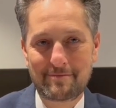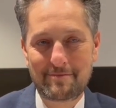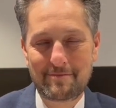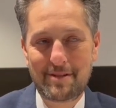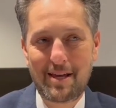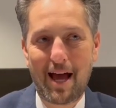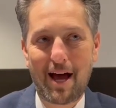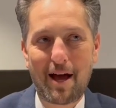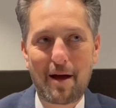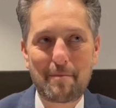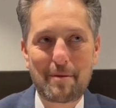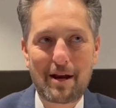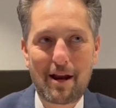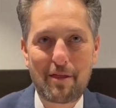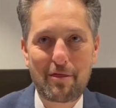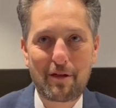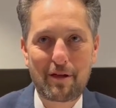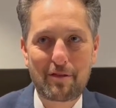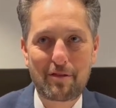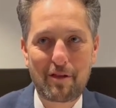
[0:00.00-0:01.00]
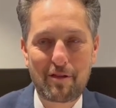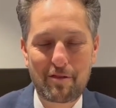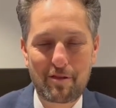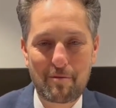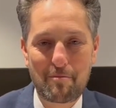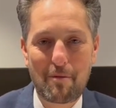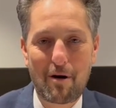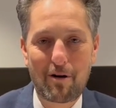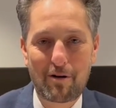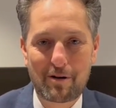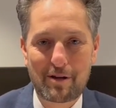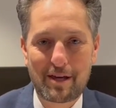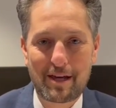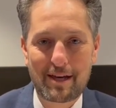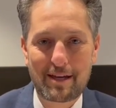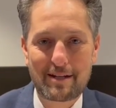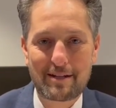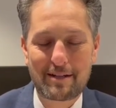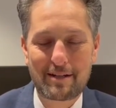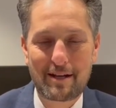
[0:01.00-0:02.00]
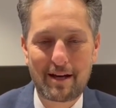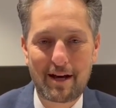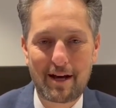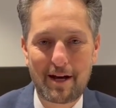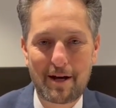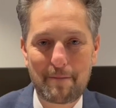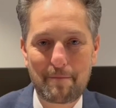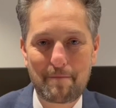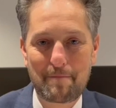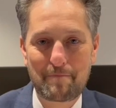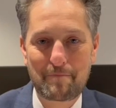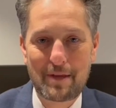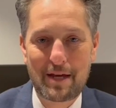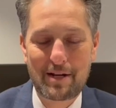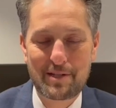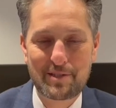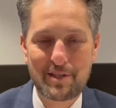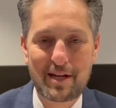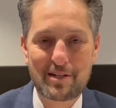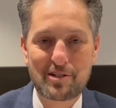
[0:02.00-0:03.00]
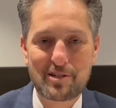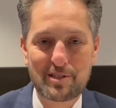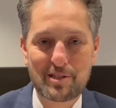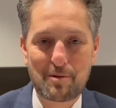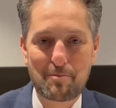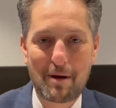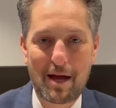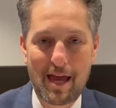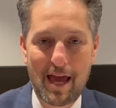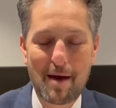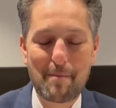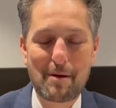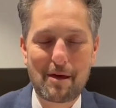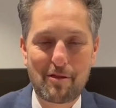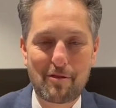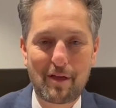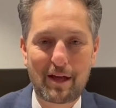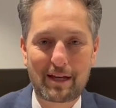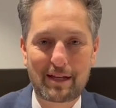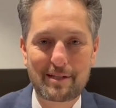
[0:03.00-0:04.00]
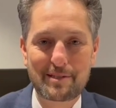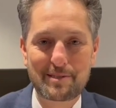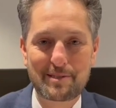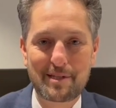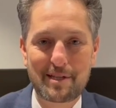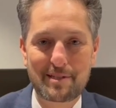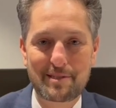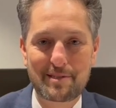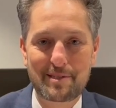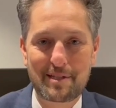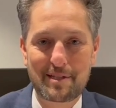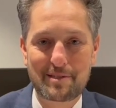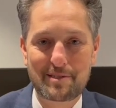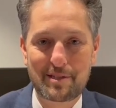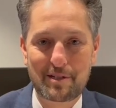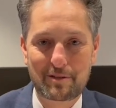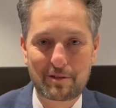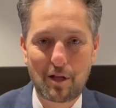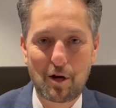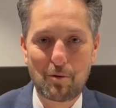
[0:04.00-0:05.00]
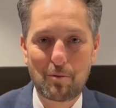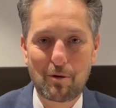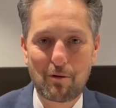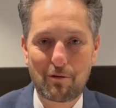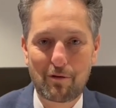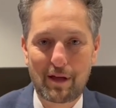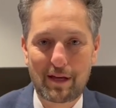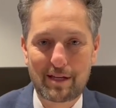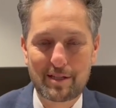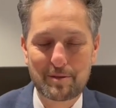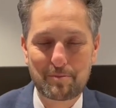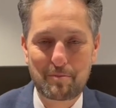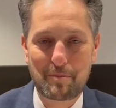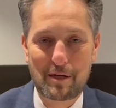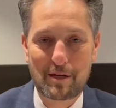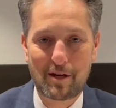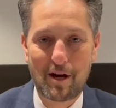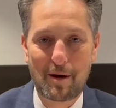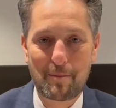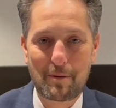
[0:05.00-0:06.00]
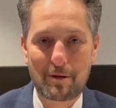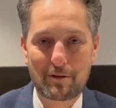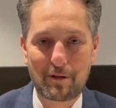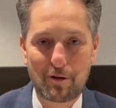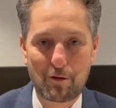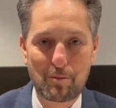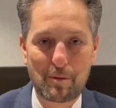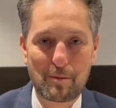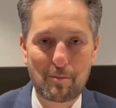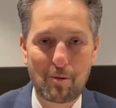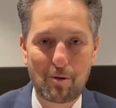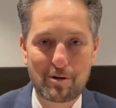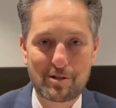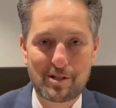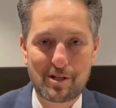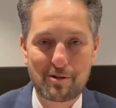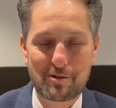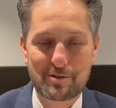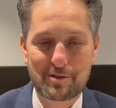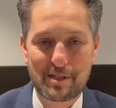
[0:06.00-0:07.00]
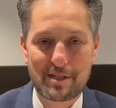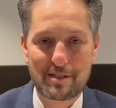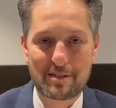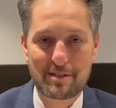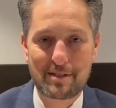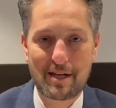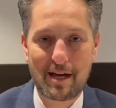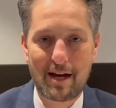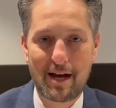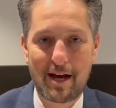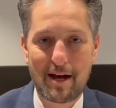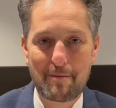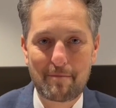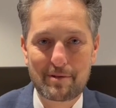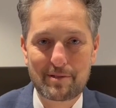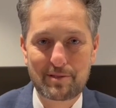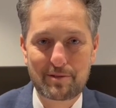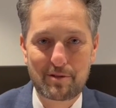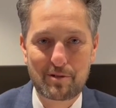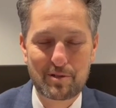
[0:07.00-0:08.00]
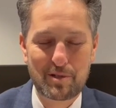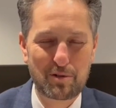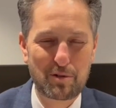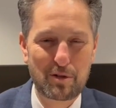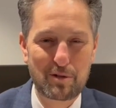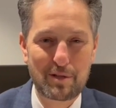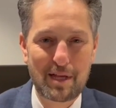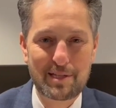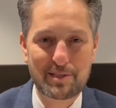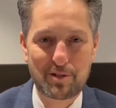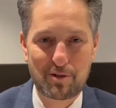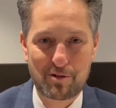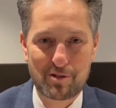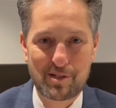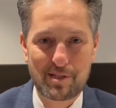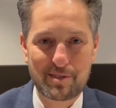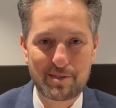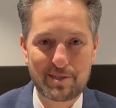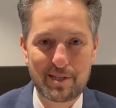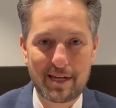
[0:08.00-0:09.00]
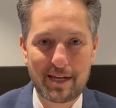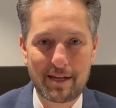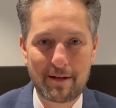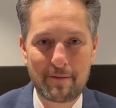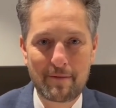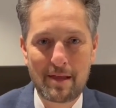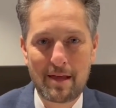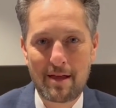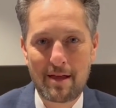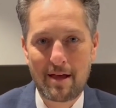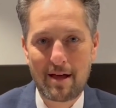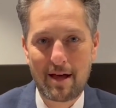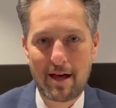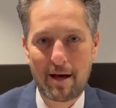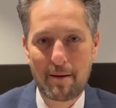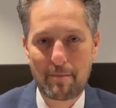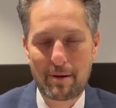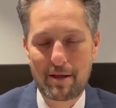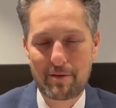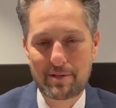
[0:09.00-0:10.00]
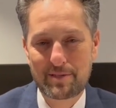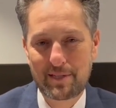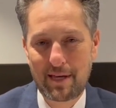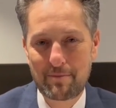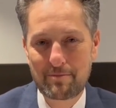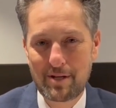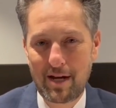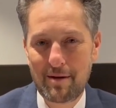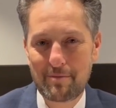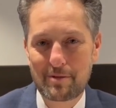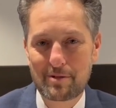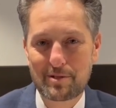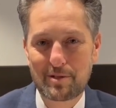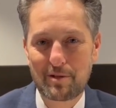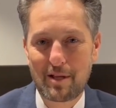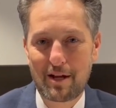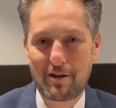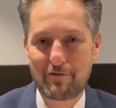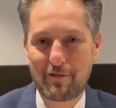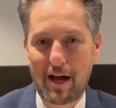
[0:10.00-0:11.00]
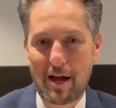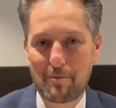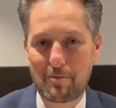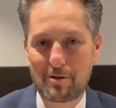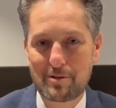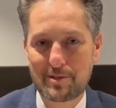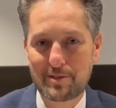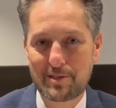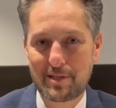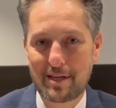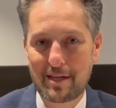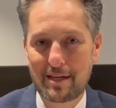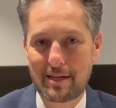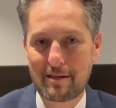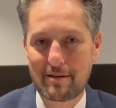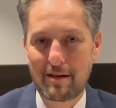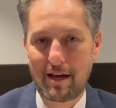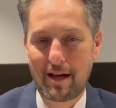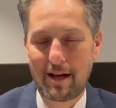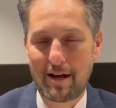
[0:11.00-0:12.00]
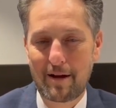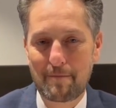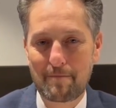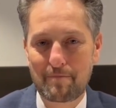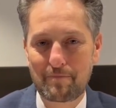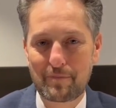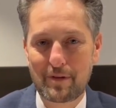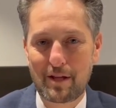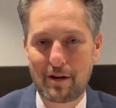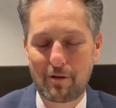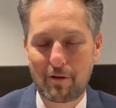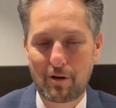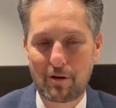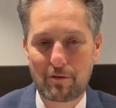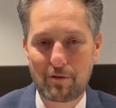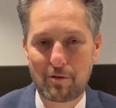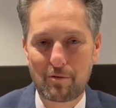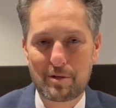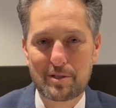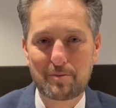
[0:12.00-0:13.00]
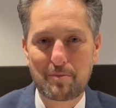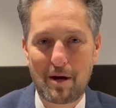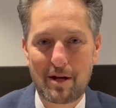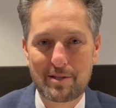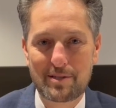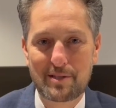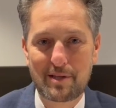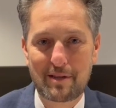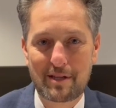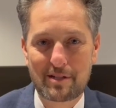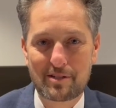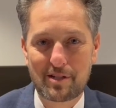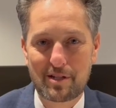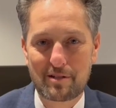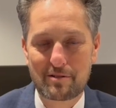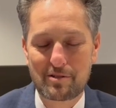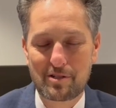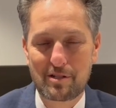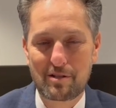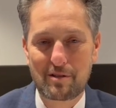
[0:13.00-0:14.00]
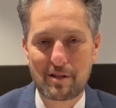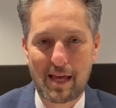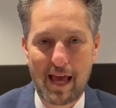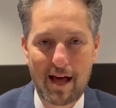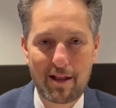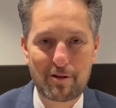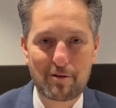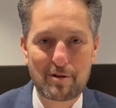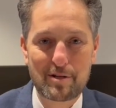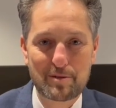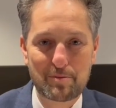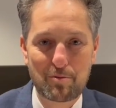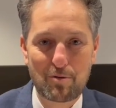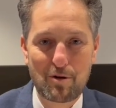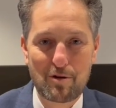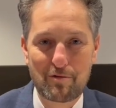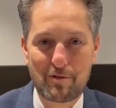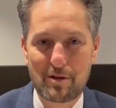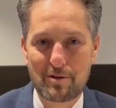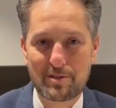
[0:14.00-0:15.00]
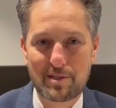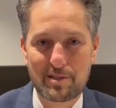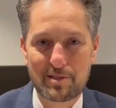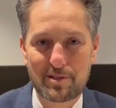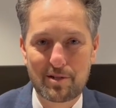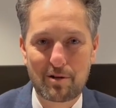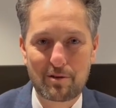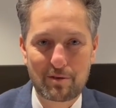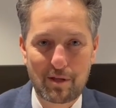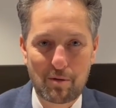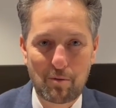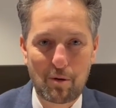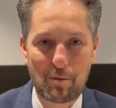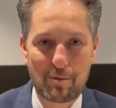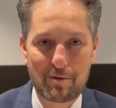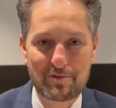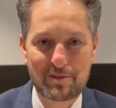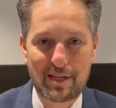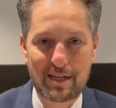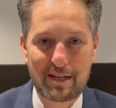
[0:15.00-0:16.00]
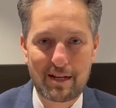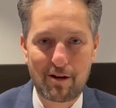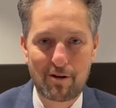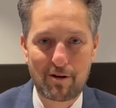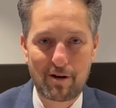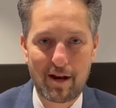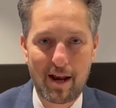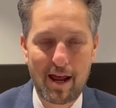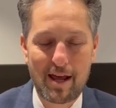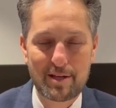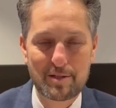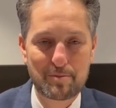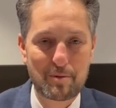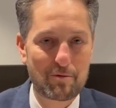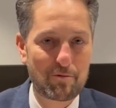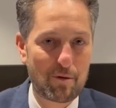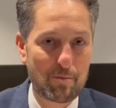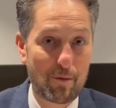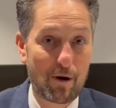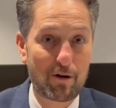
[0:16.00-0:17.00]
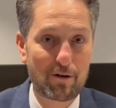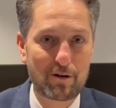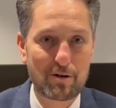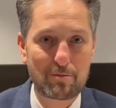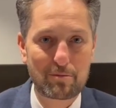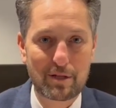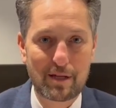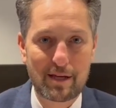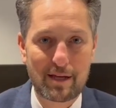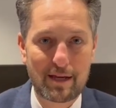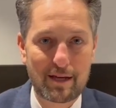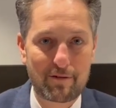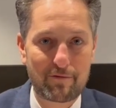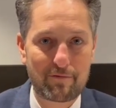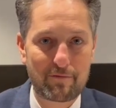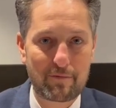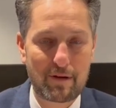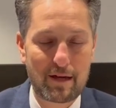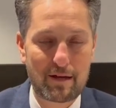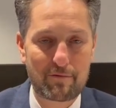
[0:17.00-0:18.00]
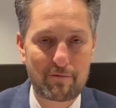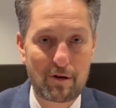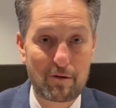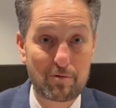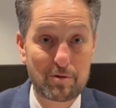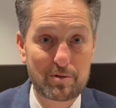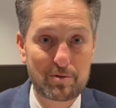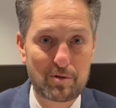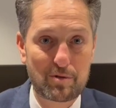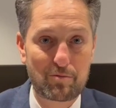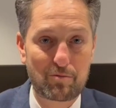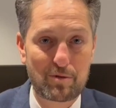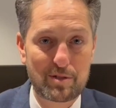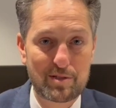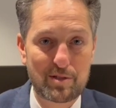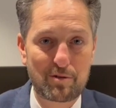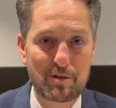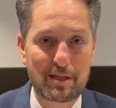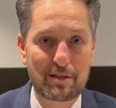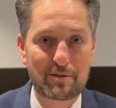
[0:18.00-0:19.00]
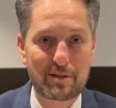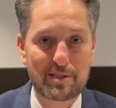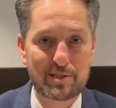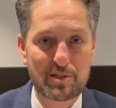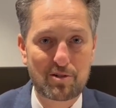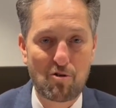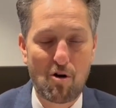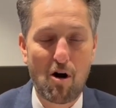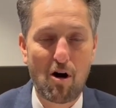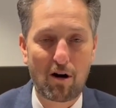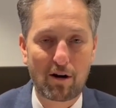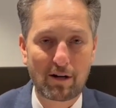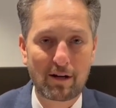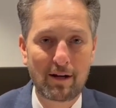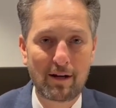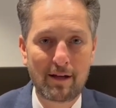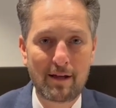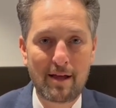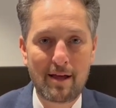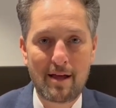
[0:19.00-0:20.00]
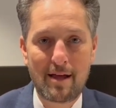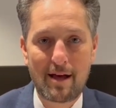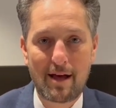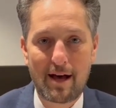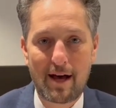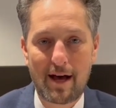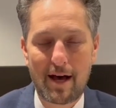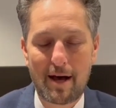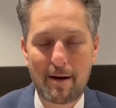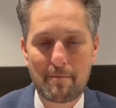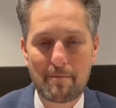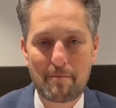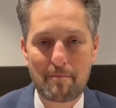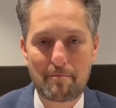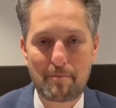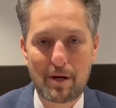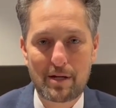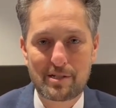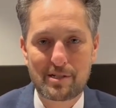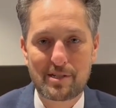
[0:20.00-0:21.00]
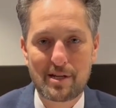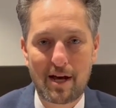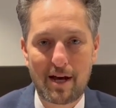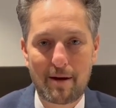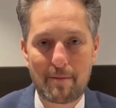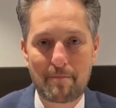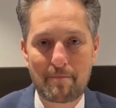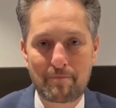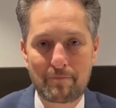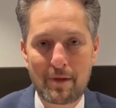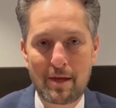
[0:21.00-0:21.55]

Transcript: Yeah, I mean, I think that the market, and it's not just a Miami thing, it's a global thing, has become a little bit more tilted. There's a little less urgency. But at the same time, there's a lot of vibrancy. The response, I think, to the gallery's previews, and certainly what we've seen here today, has been remarkably and resiliently strong. There's